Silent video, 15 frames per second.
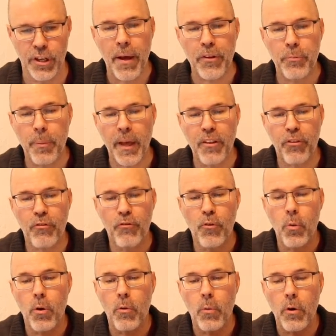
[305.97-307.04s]
Best path
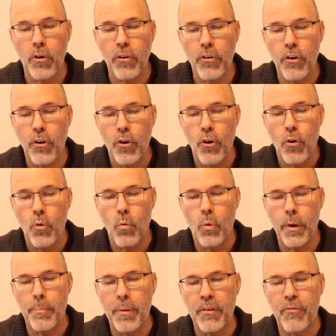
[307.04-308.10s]
forward
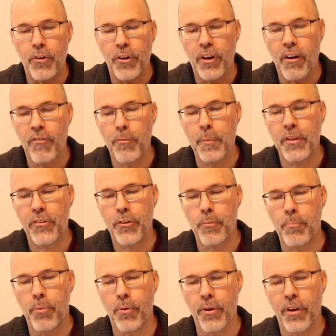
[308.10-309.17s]
would be for governments to
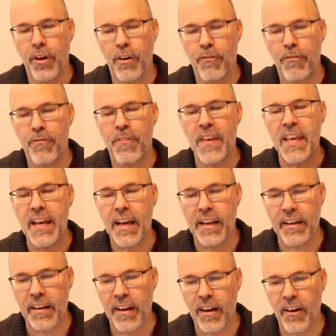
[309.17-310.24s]
put a fee
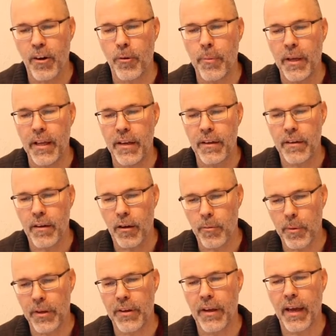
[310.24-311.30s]
on
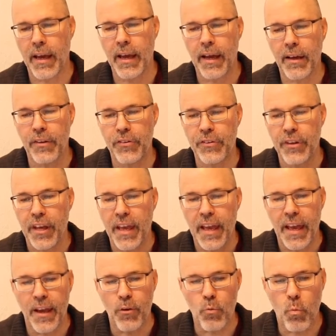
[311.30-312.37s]
carbon tax,
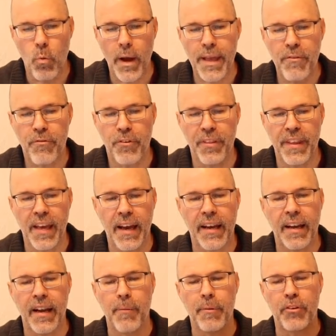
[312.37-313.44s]
and wait for the
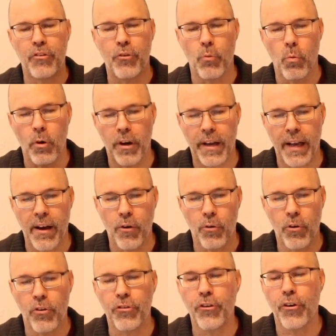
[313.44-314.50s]
economics to work
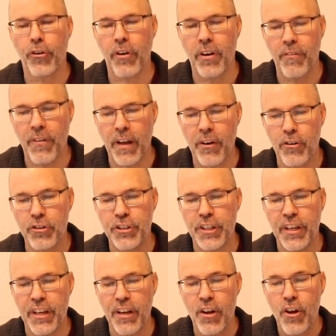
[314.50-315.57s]
out. Alternative
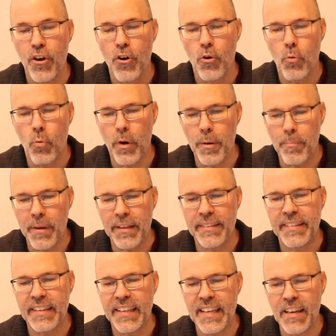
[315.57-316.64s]
energy would be
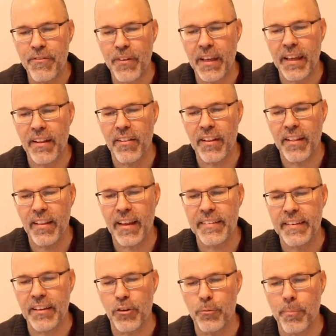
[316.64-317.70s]
significantly
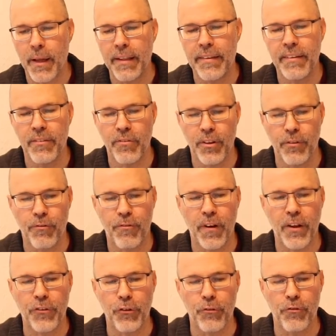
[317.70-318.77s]
less expensive than
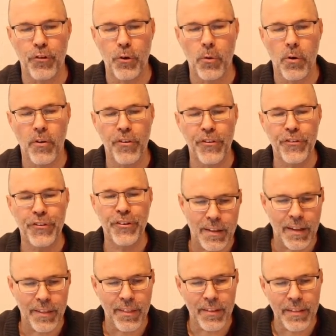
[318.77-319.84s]
fossil fuels.
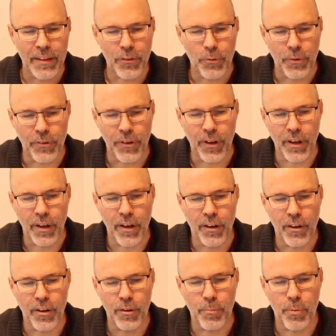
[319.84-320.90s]
I thought this was a
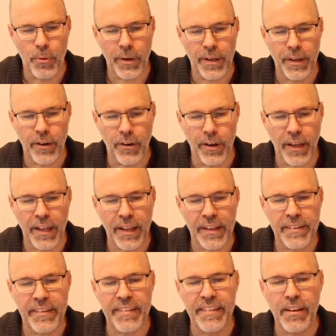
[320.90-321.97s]
good point here.
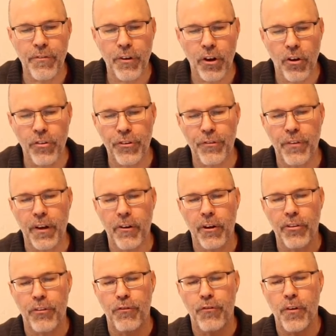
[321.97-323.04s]
It's difficult to figure
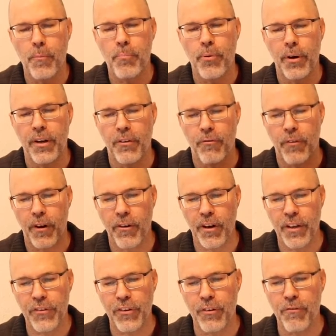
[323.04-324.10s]
out the footprint of
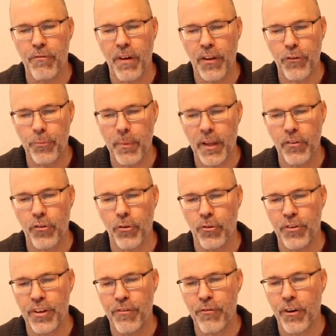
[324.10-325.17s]
various investments or
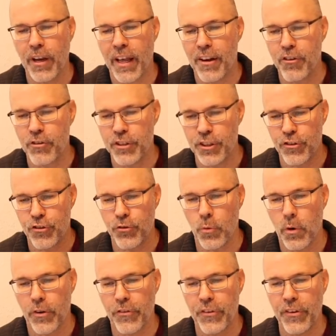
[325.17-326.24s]
different energy
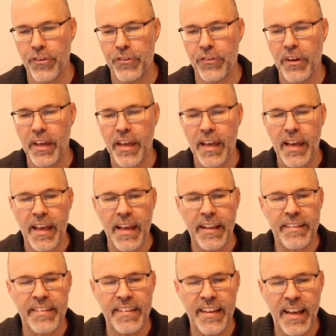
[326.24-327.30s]
sources.
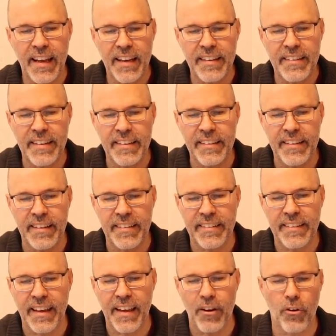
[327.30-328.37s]
It's not as easy as
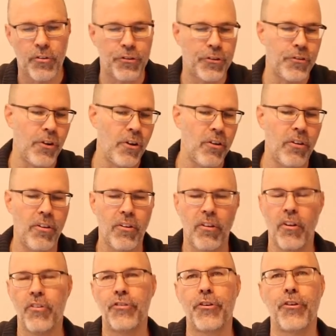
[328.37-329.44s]
saying all
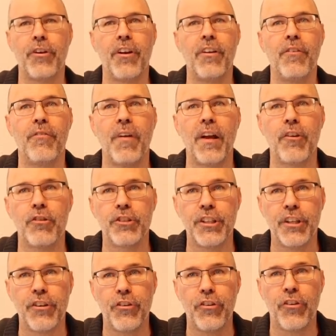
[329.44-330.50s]
alternative
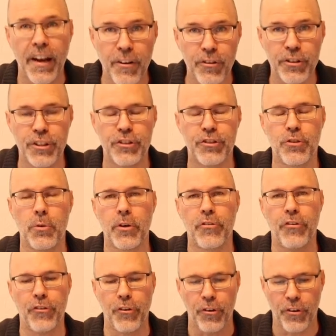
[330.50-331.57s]
energy
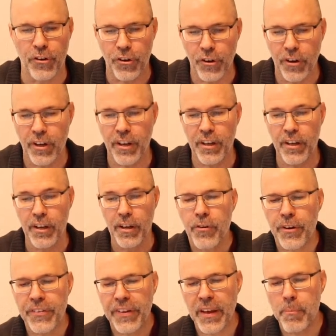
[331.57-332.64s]
sources are good.
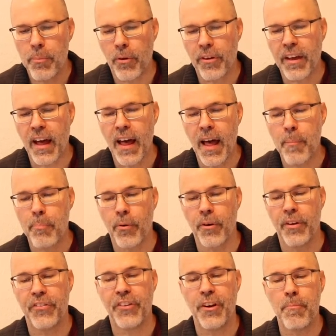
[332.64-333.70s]
For example, copper
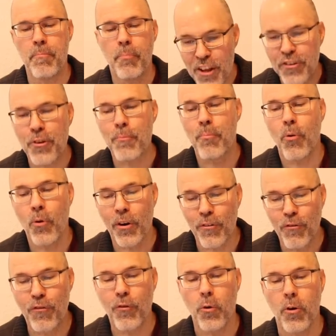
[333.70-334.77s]
is important
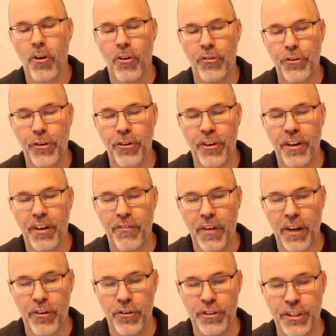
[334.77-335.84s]
for alternative
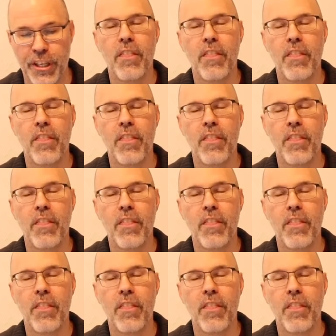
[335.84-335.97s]
energy.